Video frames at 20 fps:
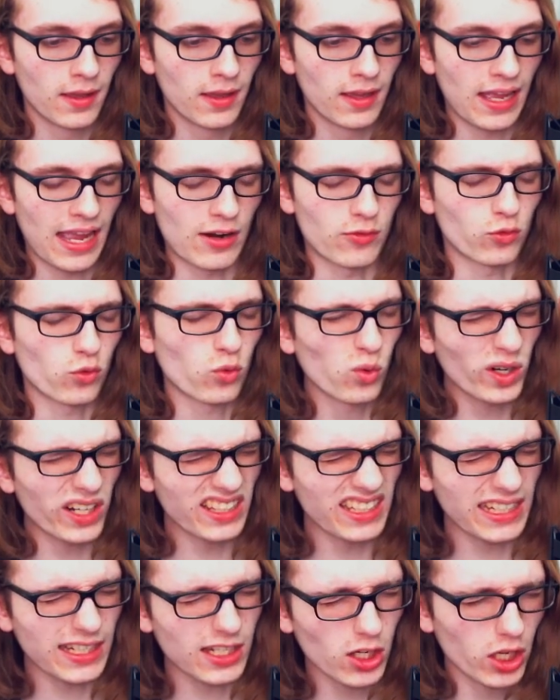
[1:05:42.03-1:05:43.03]
have
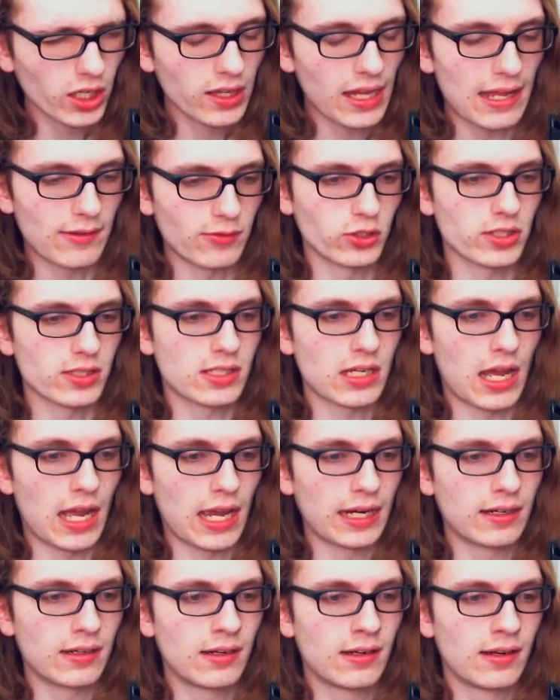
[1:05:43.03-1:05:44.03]
really good level
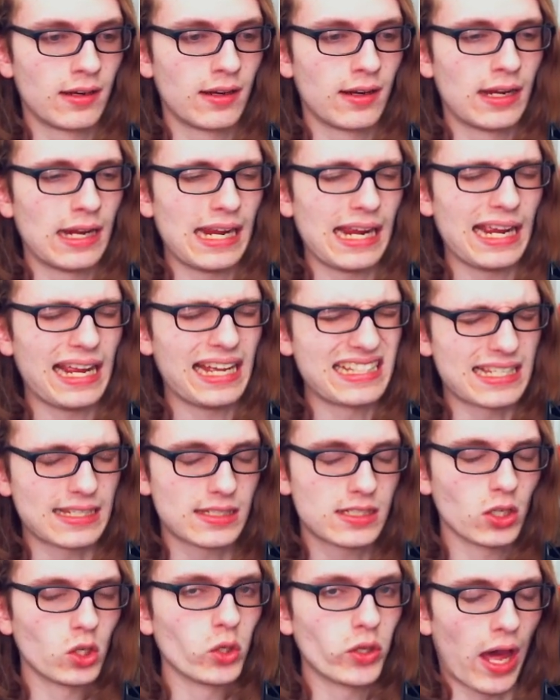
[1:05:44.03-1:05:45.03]
design, and
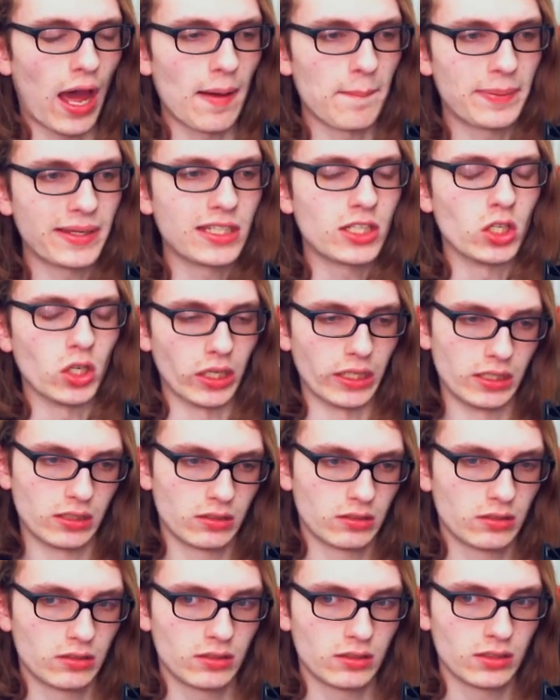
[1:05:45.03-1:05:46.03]
still not be good.
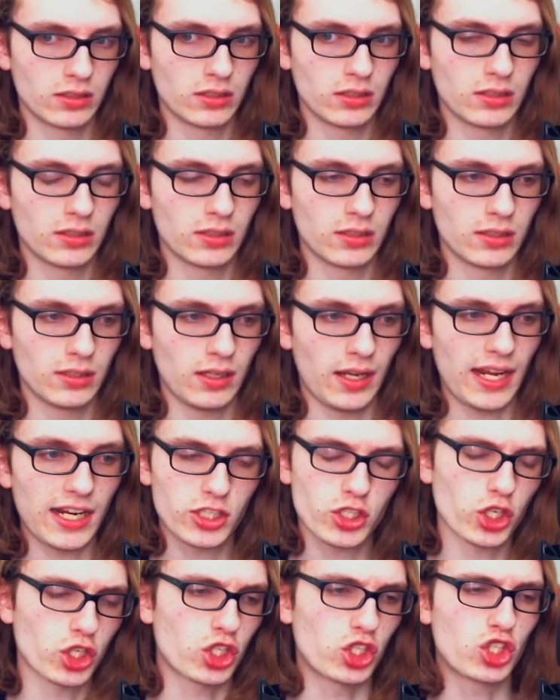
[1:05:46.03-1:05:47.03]
It
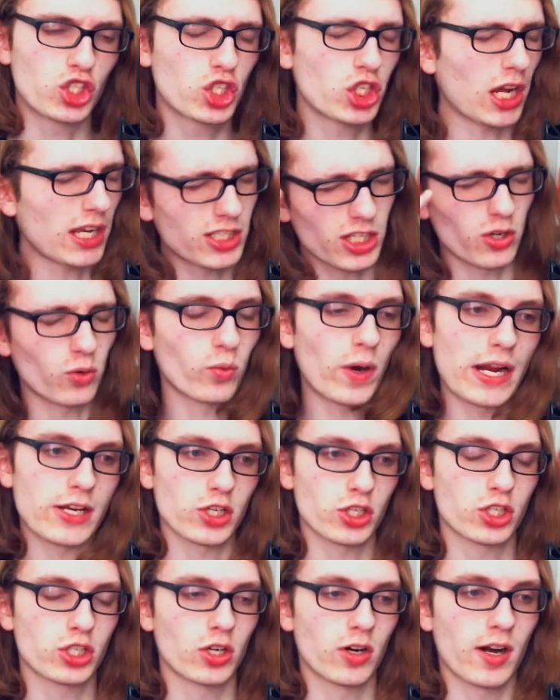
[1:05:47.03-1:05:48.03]
just doesn't
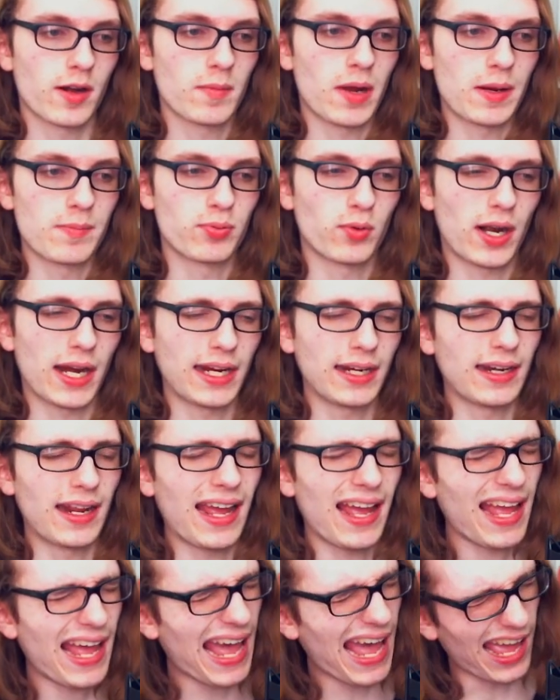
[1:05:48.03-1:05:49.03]
register in my brain
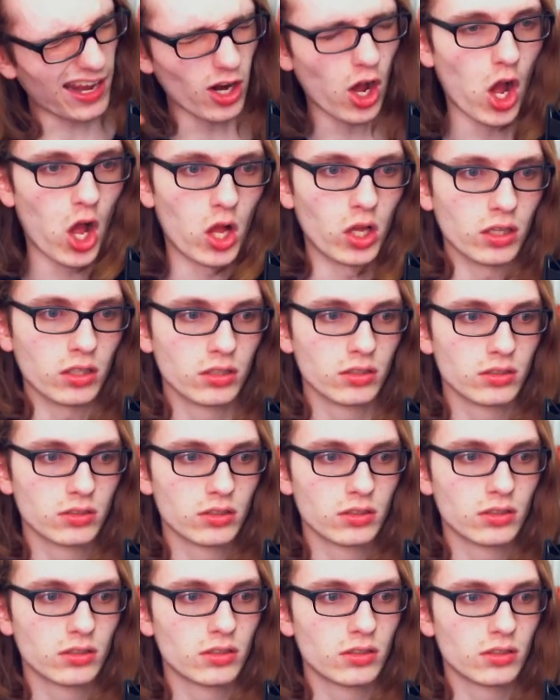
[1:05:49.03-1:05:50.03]
at all.
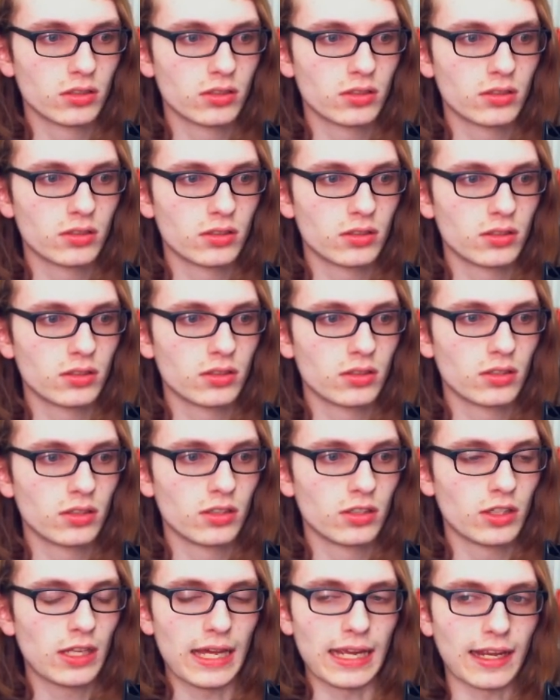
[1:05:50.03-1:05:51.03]

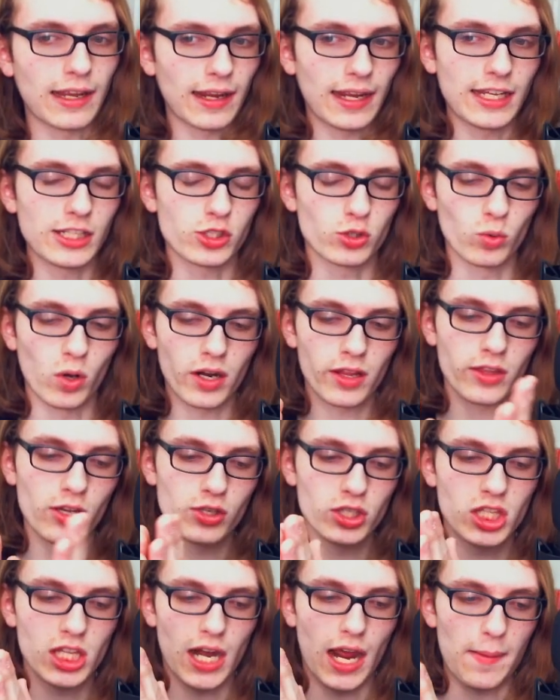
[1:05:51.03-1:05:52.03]
Like, it's one of
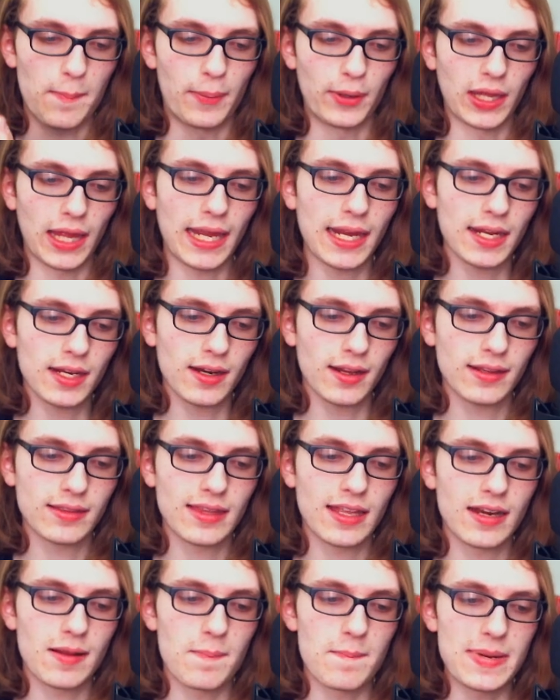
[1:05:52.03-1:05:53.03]
those that I played, and
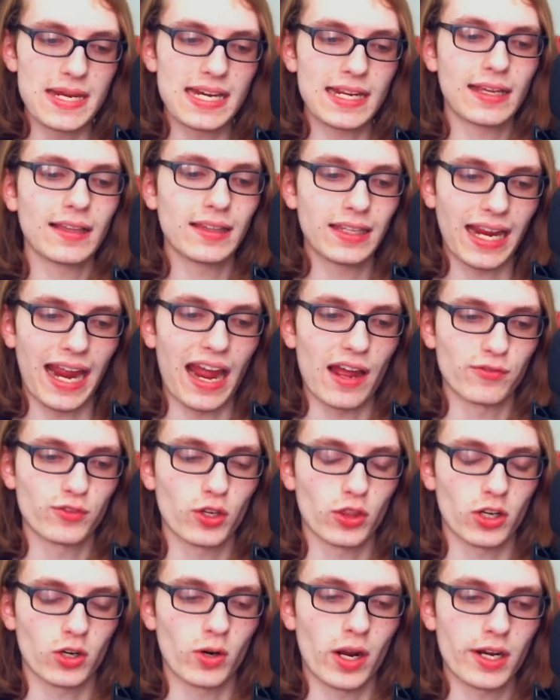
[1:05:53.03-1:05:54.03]
then immediately after
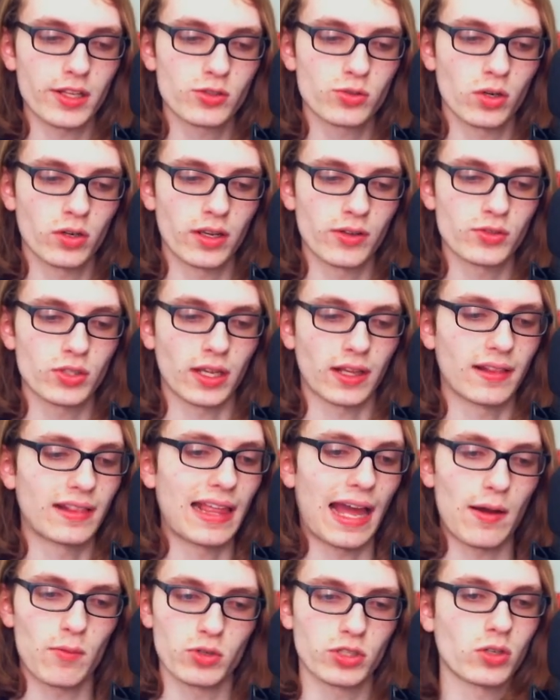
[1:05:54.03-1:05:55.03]
the credits rolled, I was like,
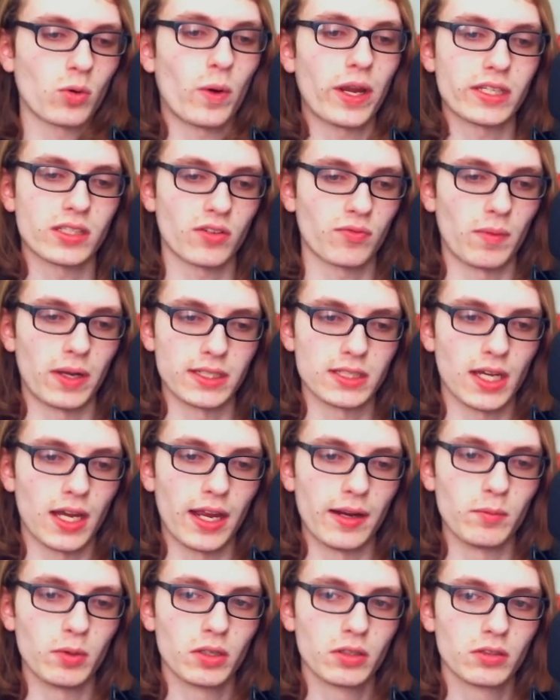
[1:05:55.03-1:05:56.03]
that was a waste of my time.